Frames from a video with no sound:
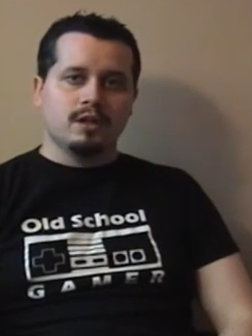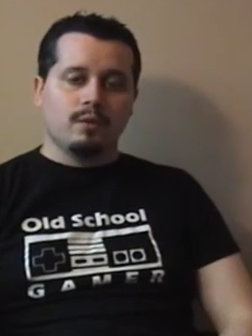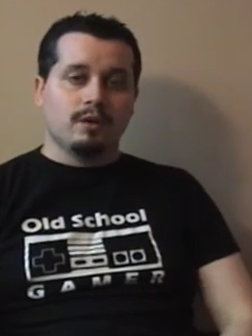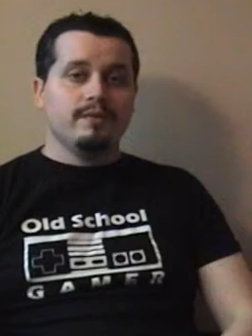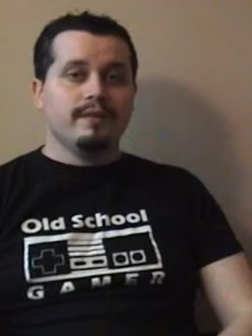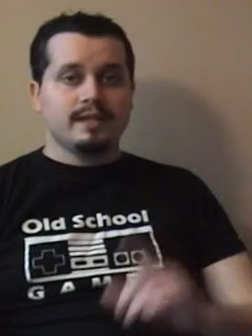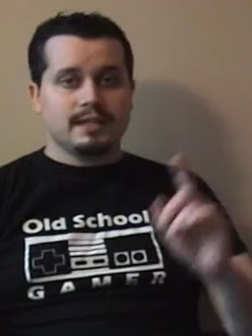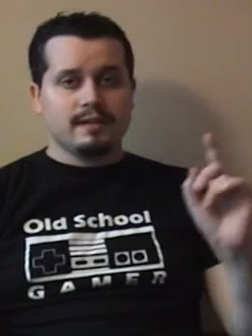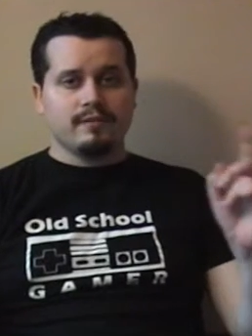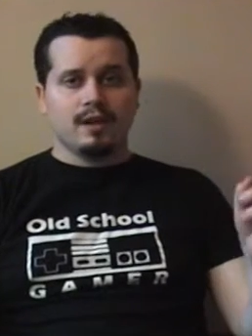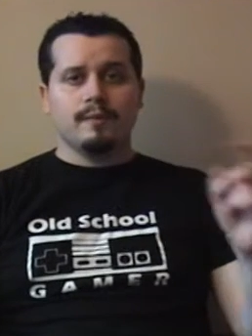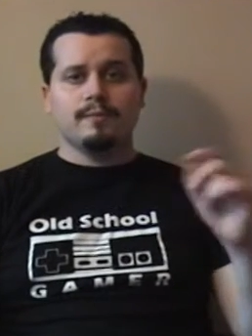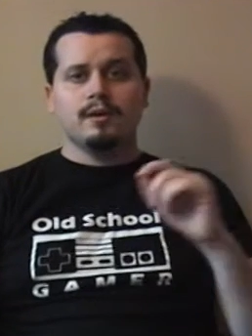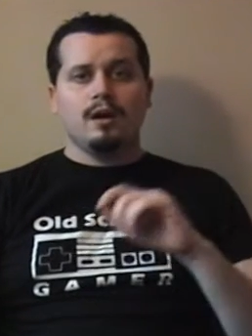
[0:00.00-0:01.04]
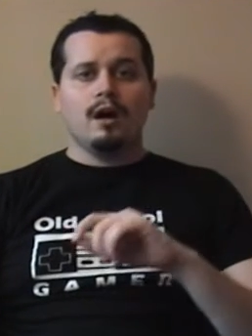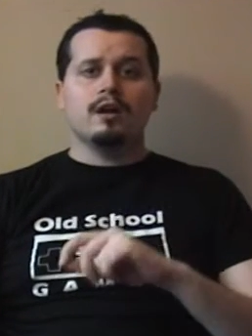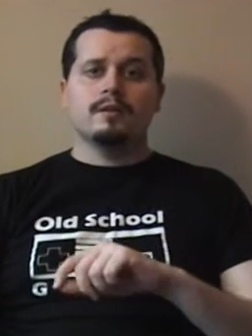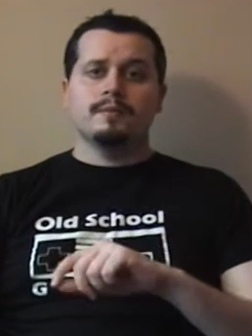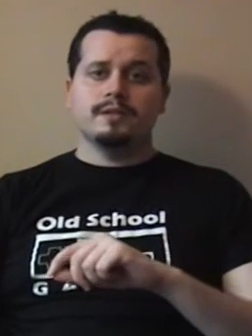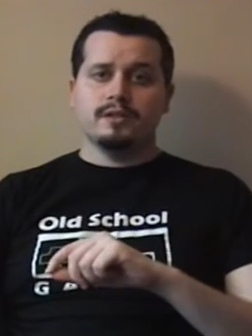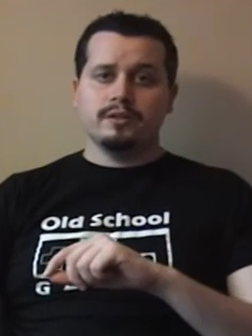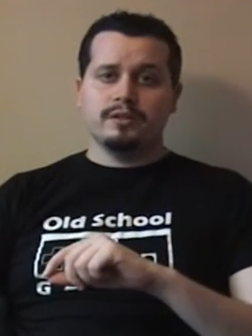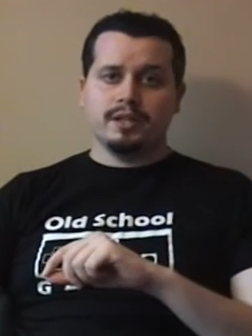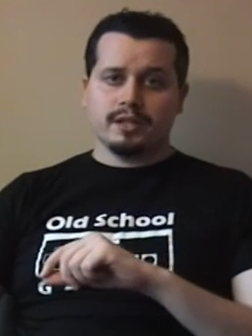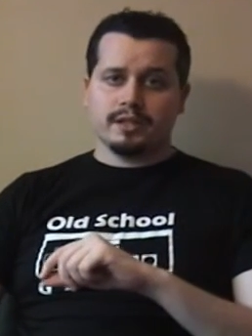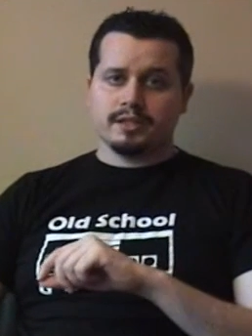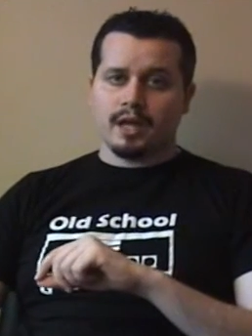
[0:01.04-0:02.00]
Well, in this Level Up, I'm going to be doing
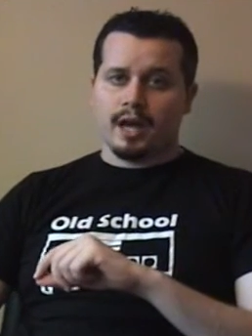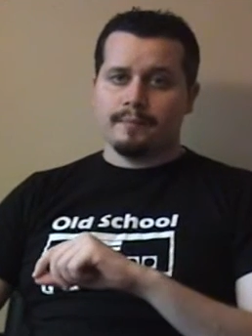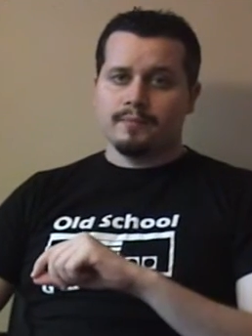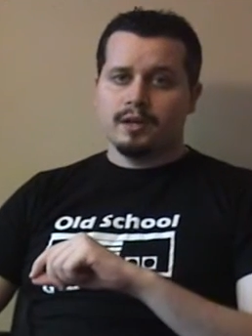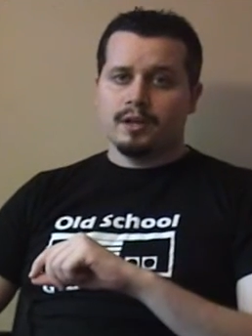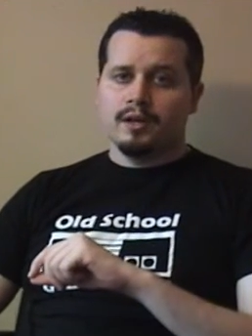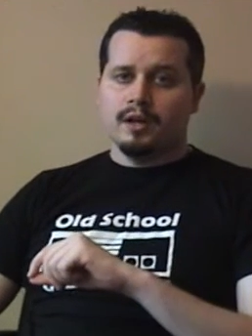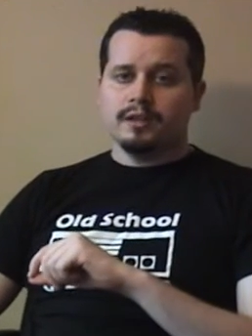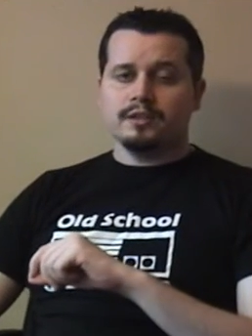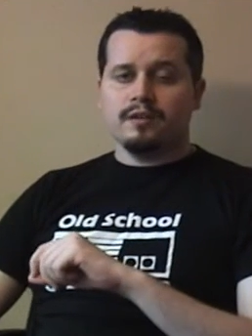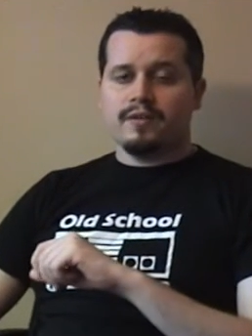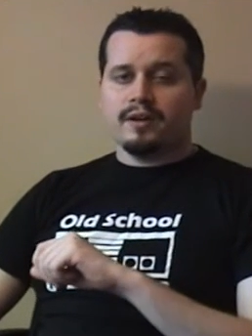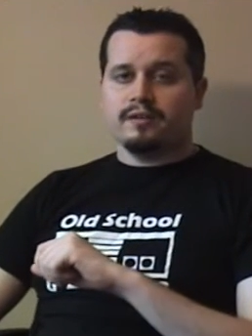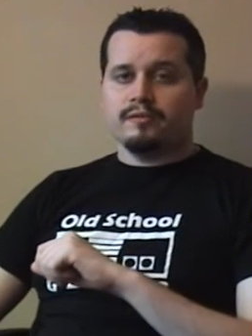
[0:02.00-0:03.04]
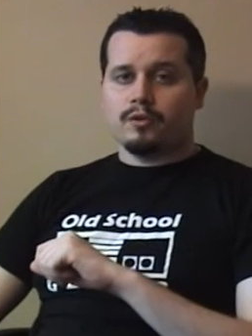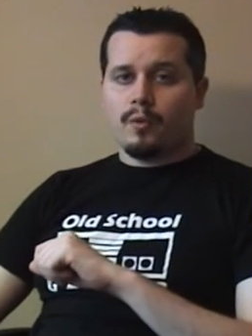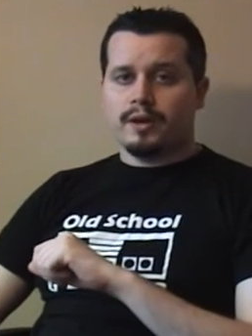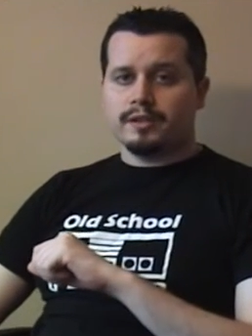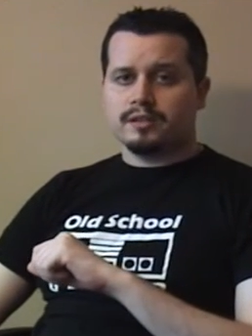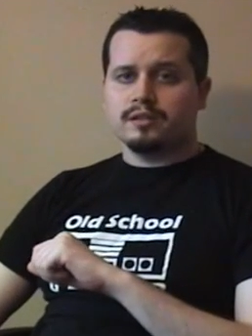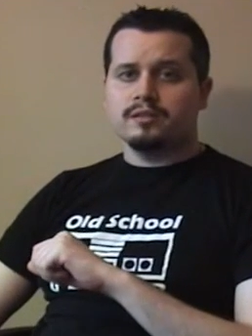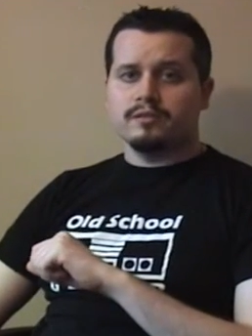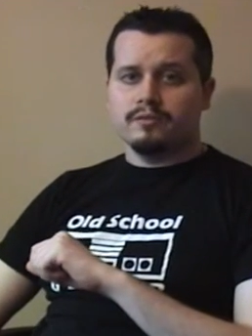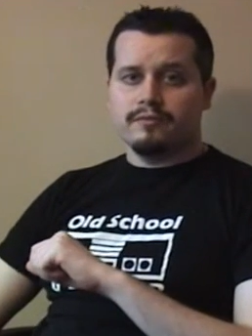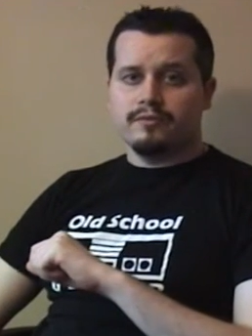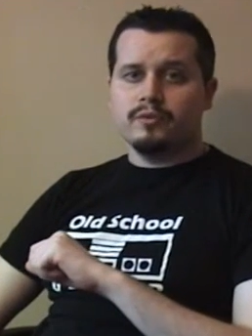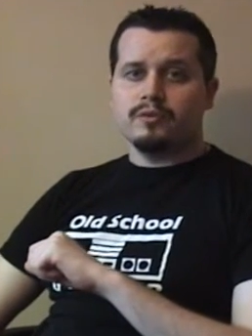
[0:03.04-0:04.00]
just that, as I've had a request to
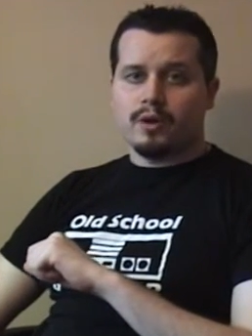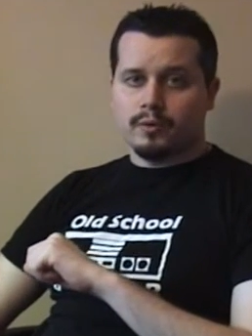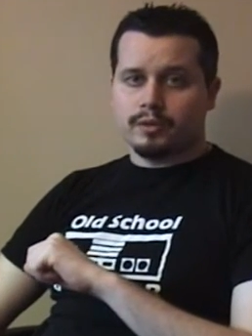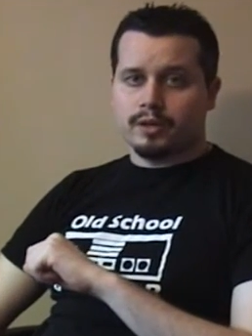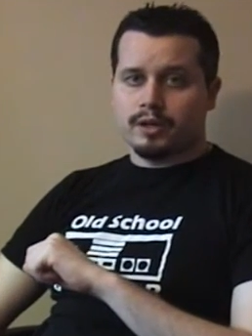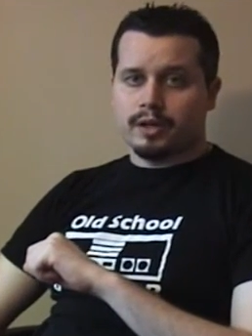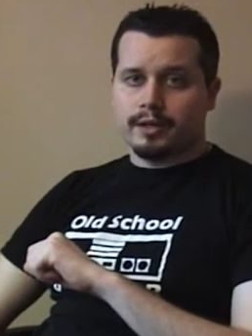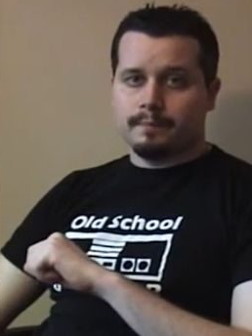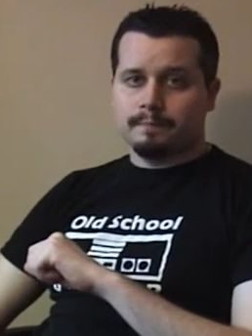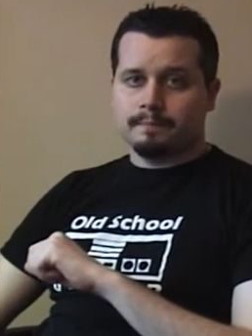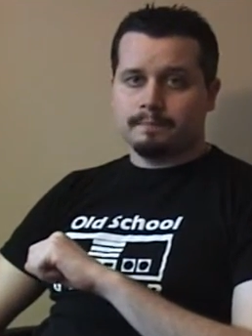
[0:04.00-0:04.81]
review GoldenEye.